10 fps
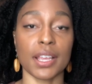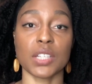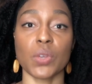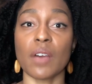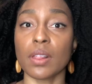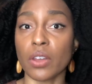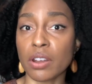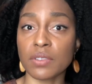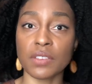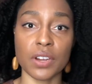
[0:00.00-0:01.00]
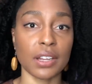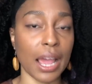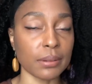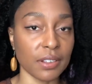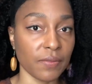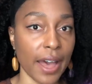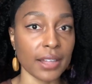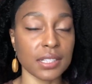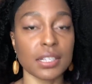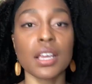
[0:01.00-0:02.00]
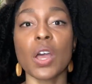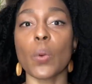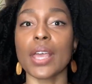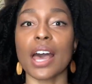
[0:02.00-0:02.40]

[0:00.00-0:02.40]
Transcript: because we have a lot of different types of fats. We